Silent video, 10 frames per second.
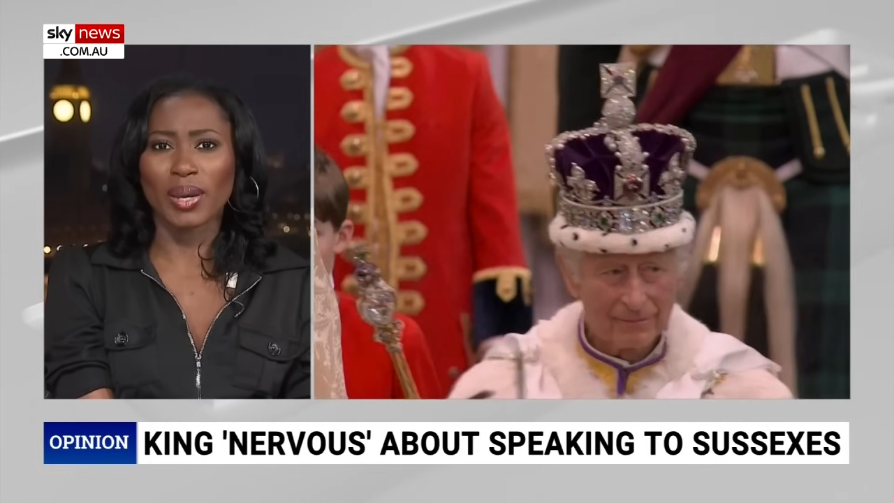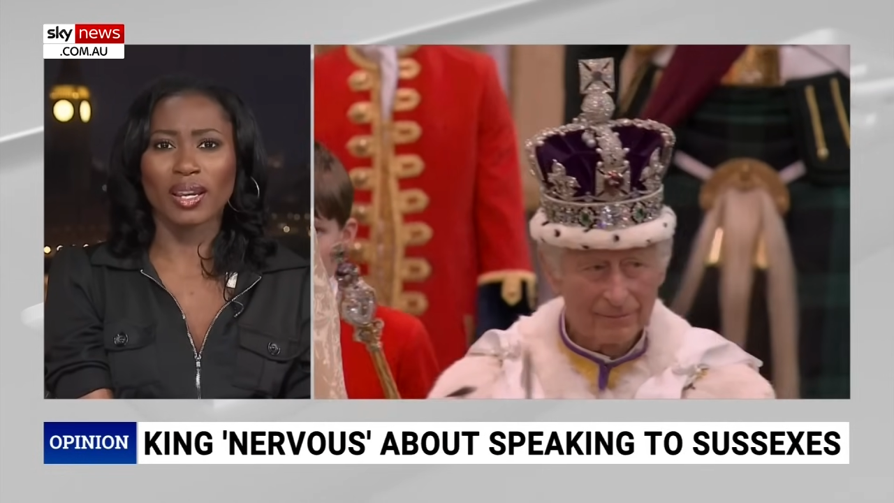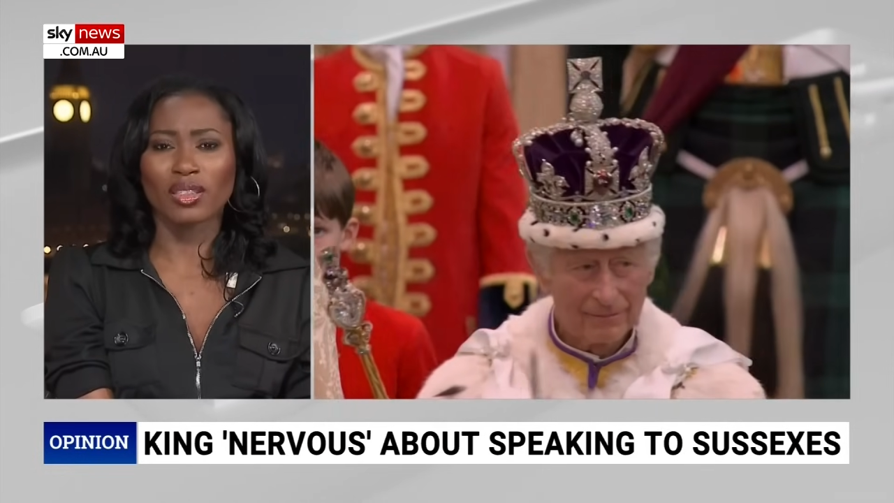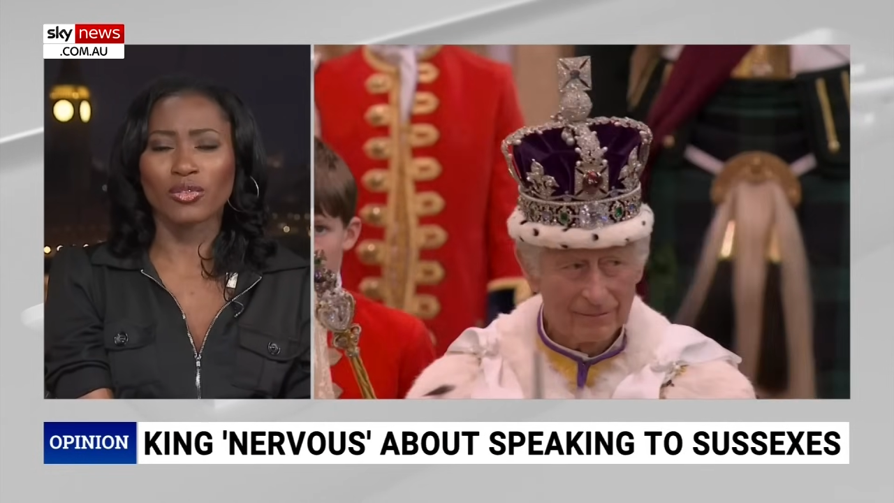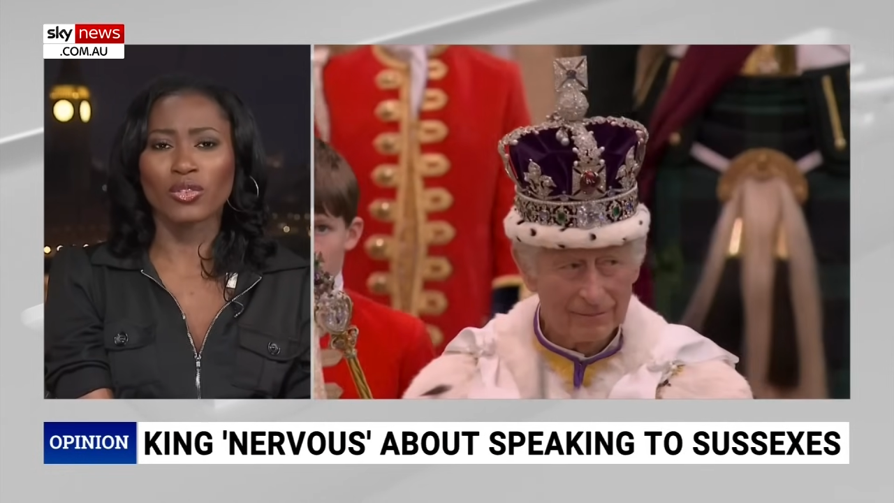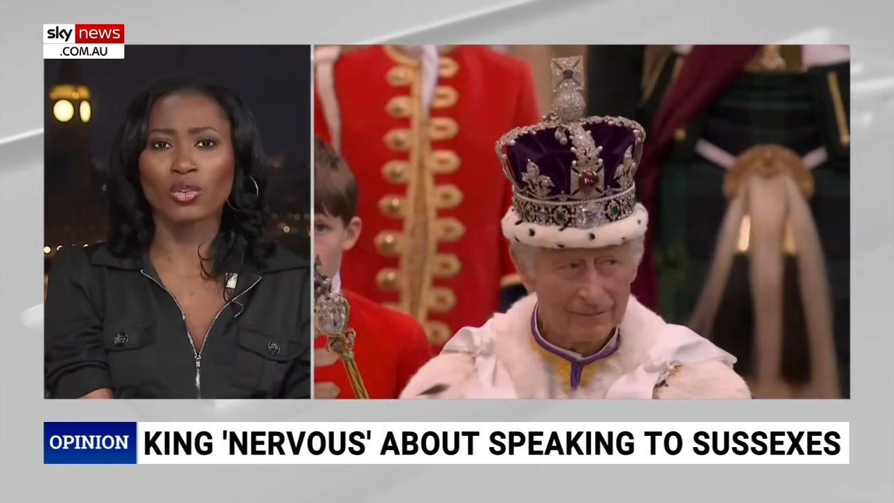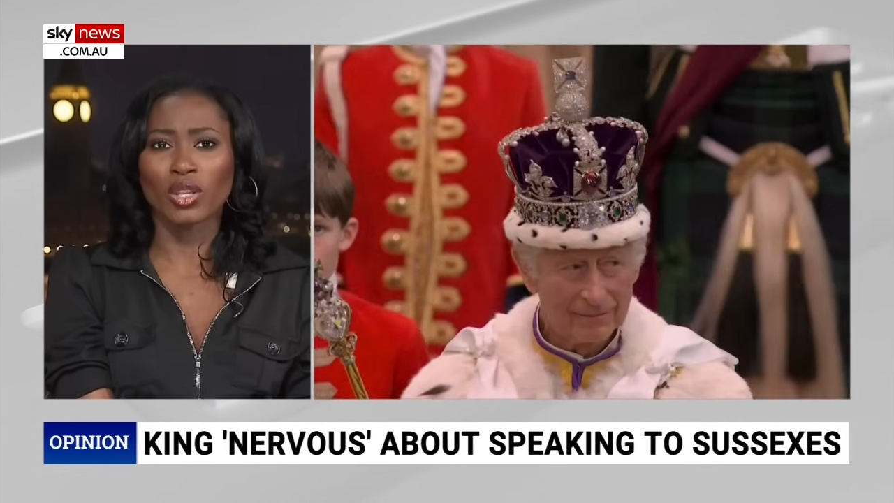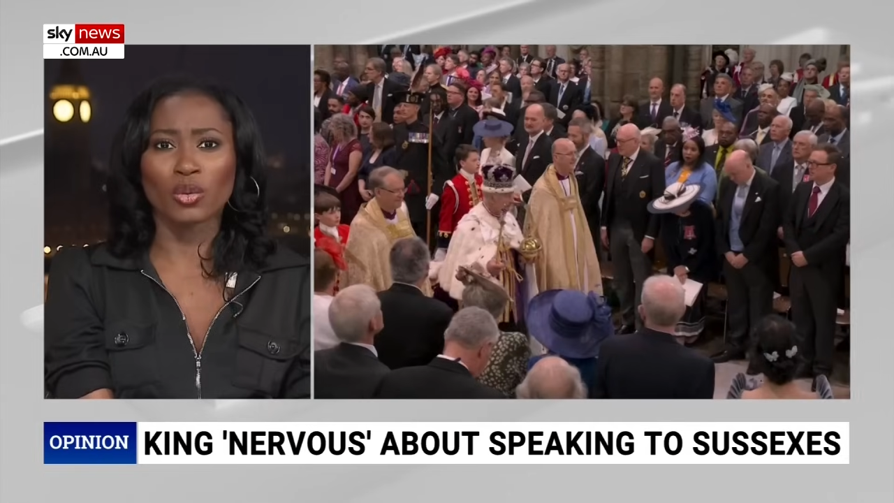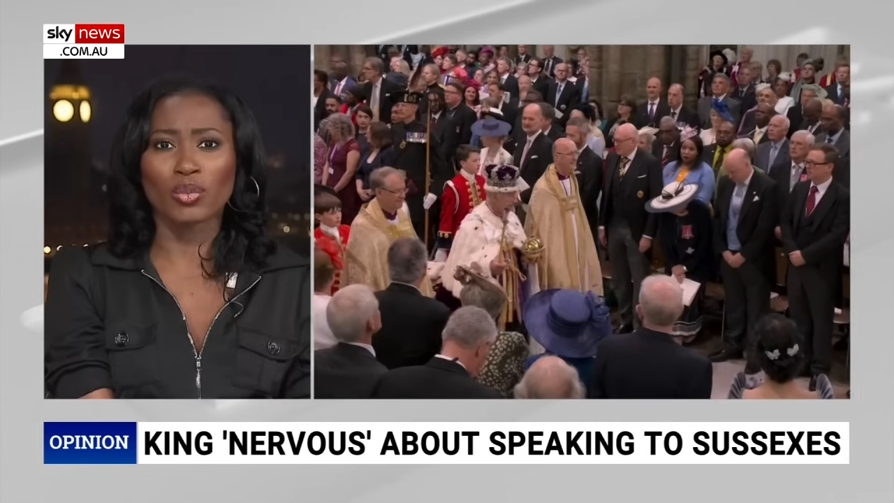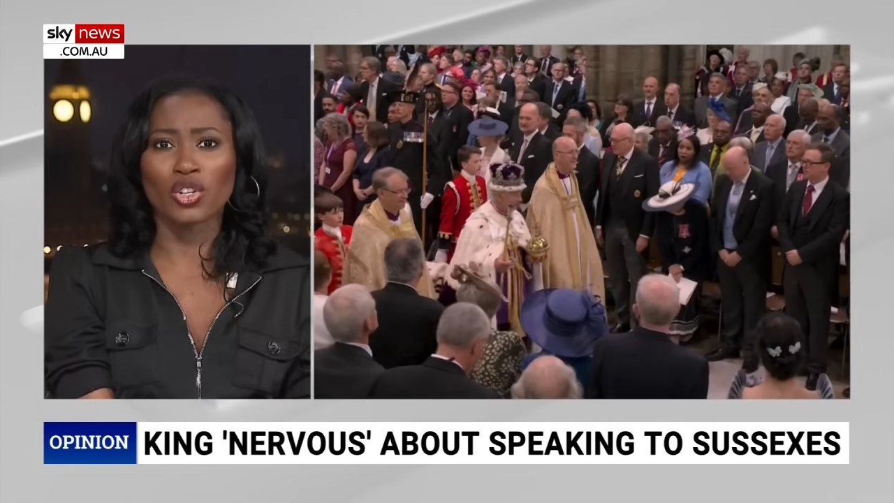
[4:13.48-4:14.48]
back in the fold?
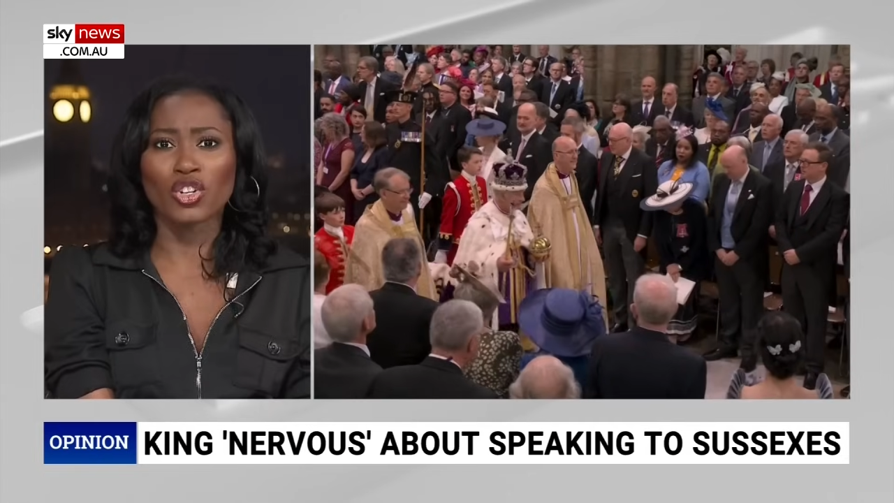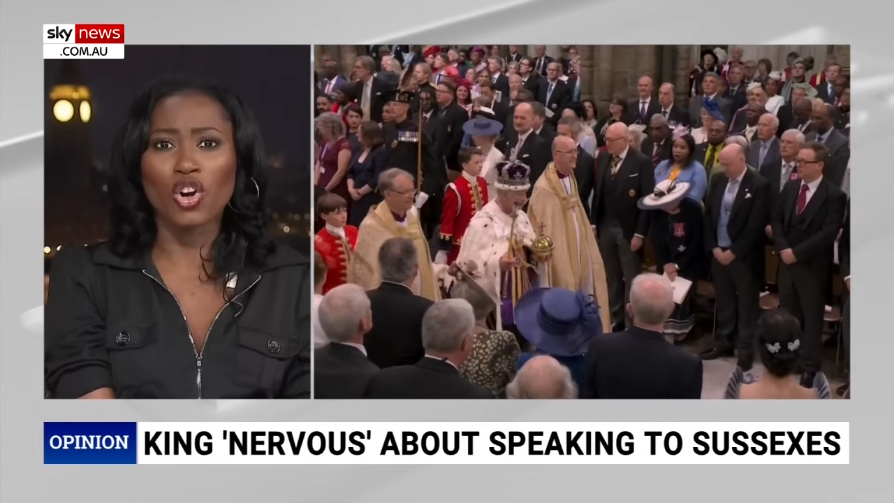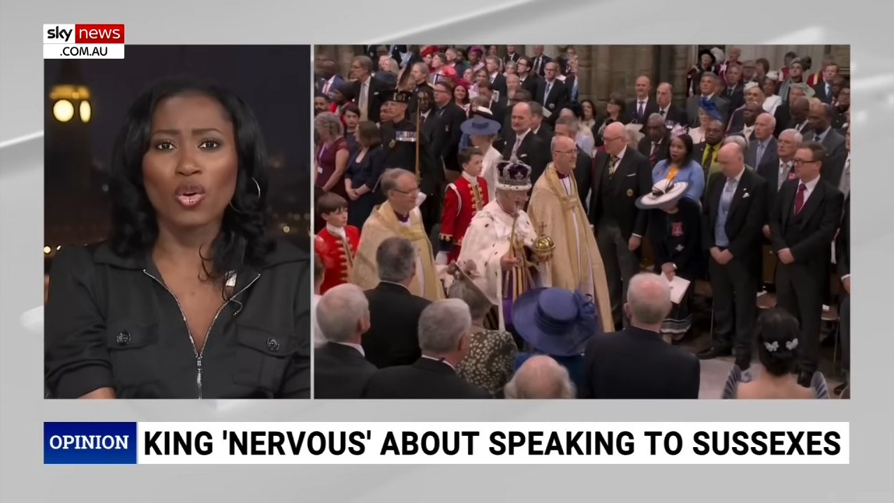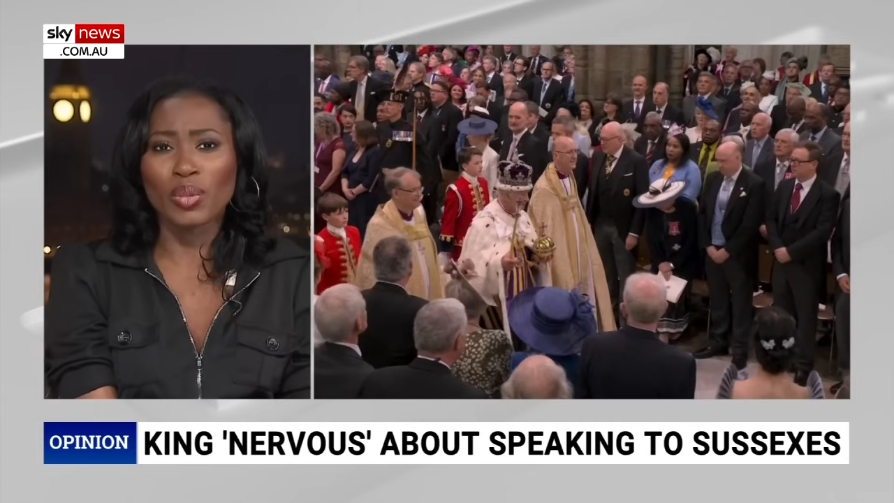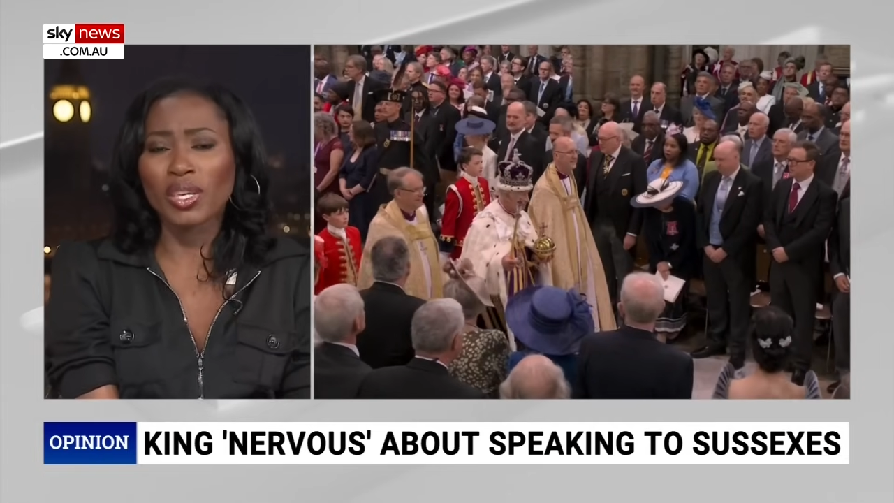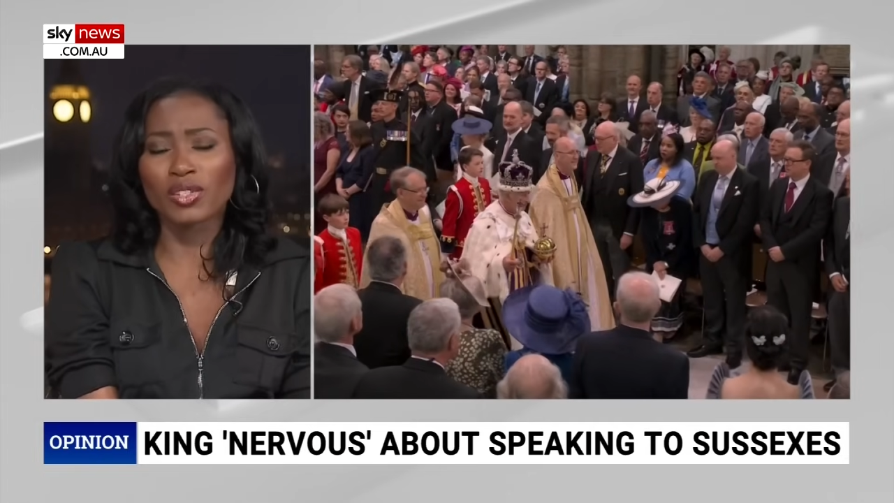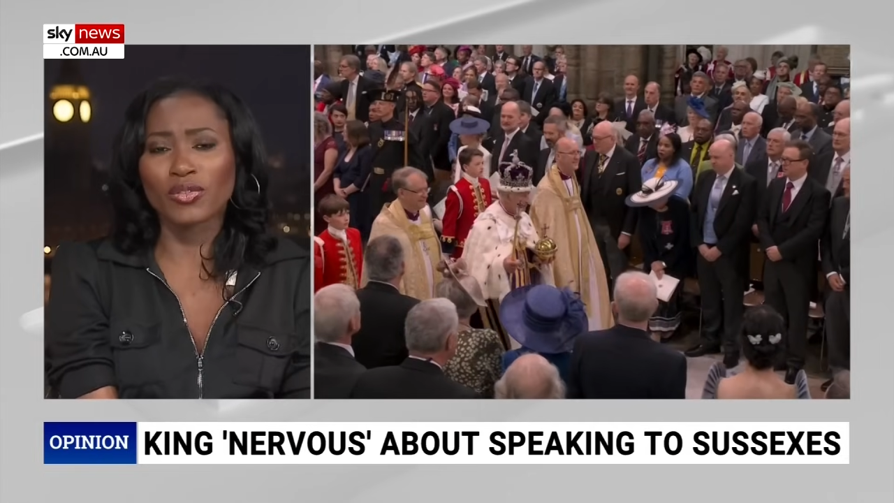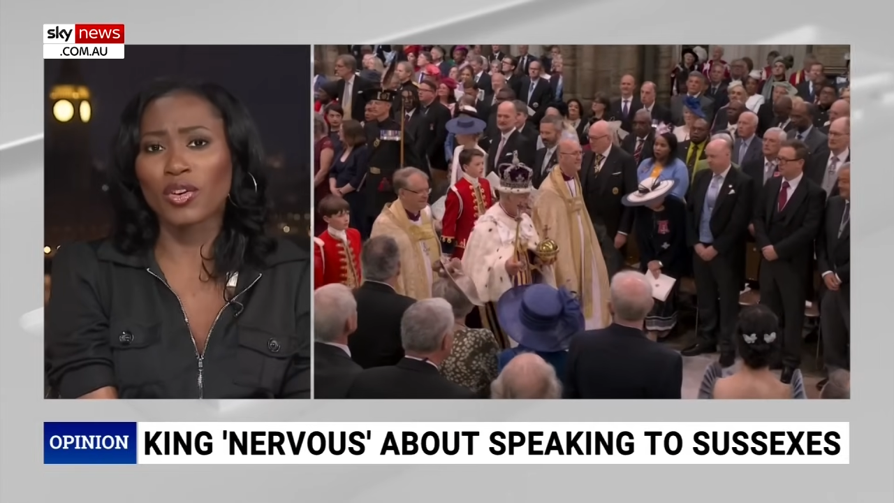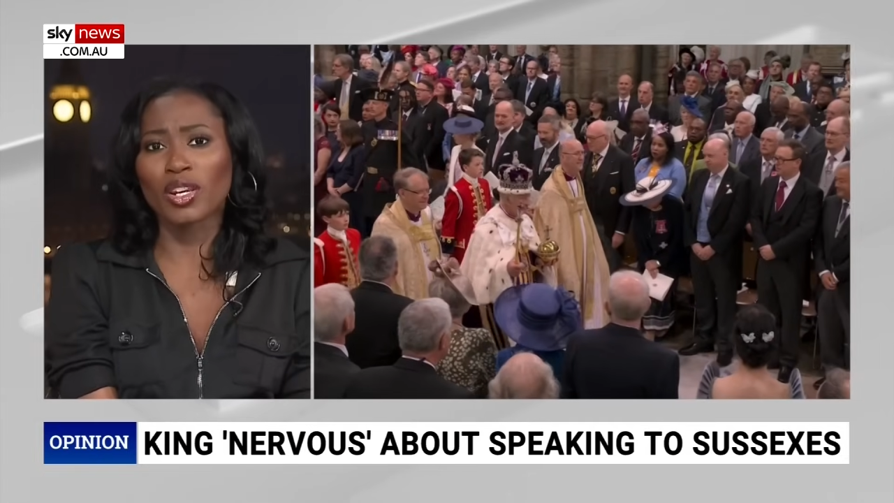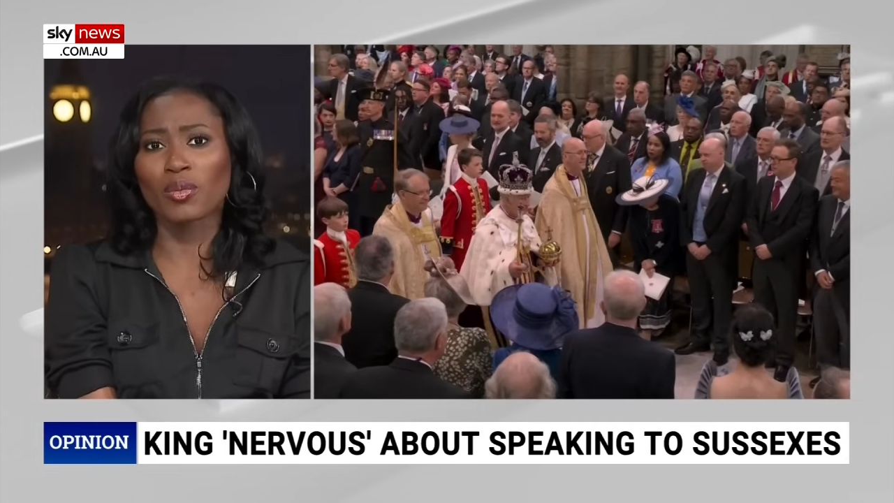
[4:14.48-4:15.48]
There would be no peace
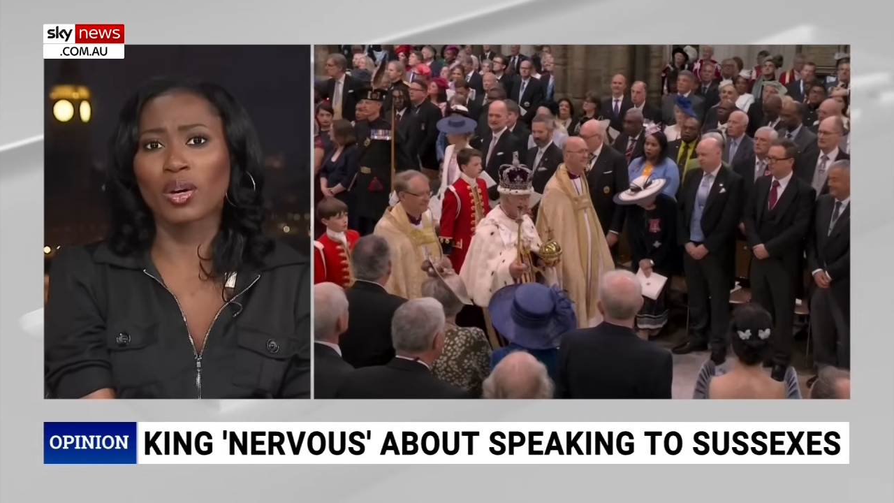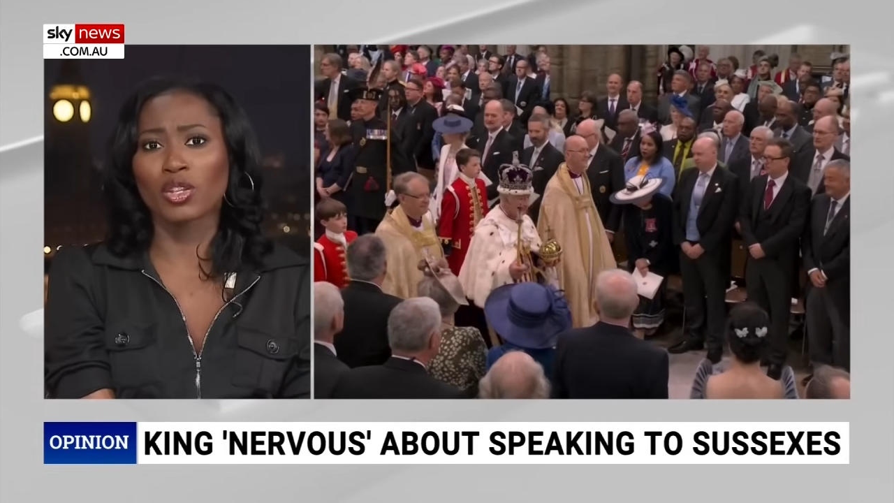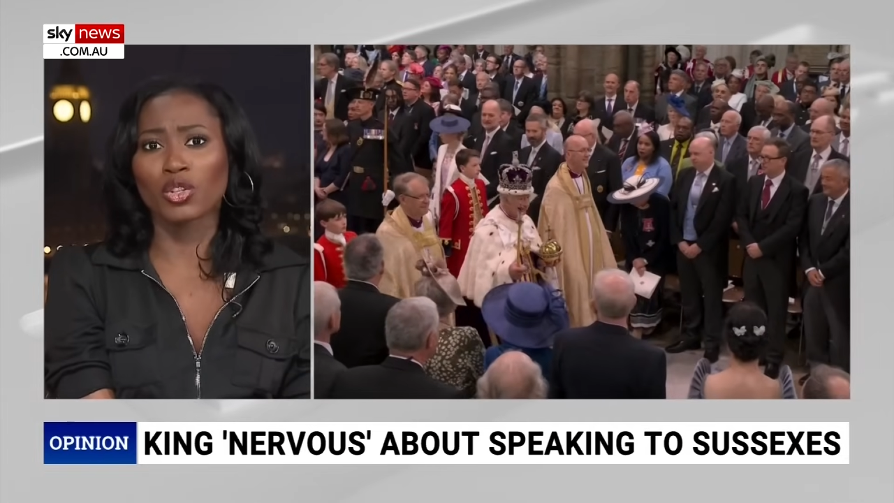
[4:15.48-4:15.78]
for anyone.